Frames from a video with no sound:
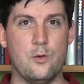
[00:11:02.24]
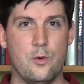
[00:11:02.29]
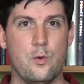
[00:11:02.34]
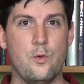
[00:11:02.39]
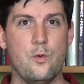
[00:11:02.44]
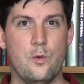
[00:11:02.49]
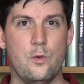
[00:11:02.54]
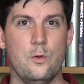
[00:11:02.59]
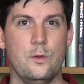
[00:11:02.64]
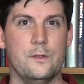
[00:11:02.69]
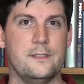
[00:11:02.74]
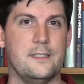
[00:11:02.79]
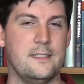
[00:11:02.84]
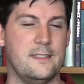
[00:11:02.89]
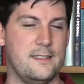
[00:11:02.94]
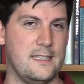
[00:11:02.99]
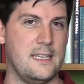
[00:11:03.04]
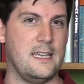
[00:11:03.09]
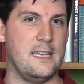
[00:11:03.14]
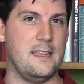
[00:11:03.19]
cool to
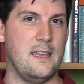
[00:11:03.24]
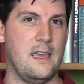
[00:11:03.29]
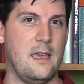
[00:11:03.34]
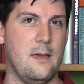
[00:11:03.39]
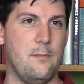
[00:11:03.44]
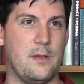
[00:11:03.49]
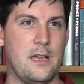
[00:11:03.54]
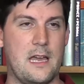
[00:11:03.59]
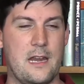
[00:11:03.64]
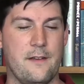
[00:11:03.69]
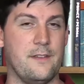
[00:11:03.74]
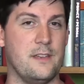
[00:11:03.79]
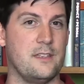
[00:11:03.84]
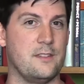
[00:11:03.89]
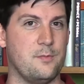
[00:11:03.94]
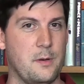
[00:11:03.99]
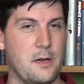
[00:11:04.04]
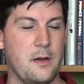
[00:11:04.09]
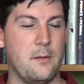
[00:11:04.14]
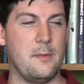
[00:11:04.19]
see them kind of
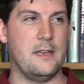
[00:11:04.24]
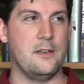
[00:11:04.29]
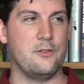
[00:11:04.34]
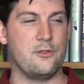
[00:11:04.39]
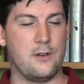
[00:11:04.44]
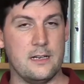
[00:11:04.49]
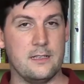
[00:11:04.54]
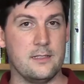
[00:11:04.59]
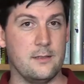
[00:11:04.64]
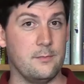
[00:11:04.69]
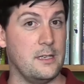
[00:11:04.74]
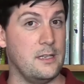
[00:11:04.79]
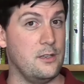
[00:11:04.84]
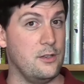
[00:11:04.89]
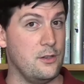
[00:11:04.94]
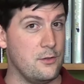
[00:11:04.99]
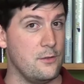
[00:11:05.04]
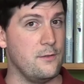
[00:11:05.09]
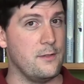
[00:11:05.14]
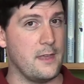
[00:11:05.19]
experiment and try
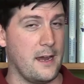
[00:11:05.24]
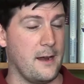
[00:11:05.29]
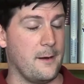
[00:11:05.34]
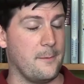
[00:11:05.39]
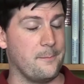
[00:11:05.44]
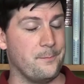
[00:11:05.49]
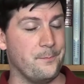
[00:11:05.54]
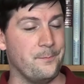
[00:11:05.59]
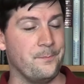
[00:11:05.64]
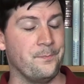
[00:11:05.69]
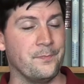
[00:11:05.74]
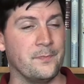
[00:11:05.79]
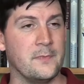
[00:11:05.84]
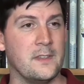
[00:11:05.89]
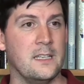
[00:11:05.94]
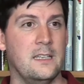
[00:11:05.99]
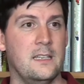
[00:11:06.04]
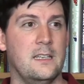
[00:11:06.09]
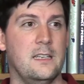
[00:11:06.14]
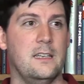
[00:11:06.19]
something new there.
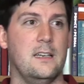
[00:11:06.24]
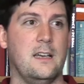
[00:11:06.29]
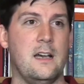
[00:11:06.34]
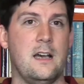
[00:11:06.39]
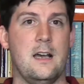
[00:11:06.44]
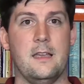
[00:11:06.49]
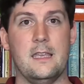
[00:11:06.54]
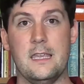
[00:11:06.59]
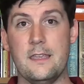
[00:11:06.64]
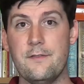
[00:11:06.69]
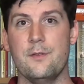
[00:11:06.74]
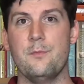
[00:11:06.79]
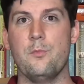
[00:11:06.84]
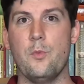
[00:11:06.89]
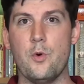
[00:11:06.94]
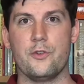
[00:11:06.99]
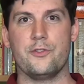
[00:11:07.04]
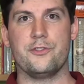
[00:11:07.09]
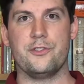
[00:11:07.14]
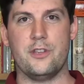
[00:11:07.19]
Even
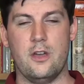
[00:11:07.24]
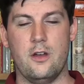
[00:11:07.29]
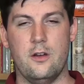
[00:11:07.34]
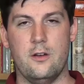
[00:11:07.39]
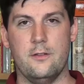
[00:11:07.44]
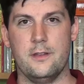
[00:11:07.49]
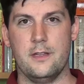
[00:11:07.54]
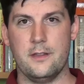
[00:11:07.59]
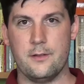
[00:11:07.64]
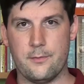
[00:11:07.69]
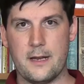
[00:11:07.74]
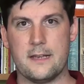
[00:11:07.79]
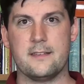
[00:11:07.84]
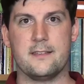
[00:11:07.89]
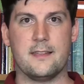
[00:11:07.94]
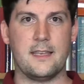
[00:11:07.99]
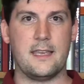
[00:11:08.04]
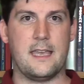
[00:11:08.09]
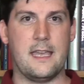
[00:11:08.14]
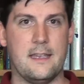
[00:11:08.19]
more so than the rest of the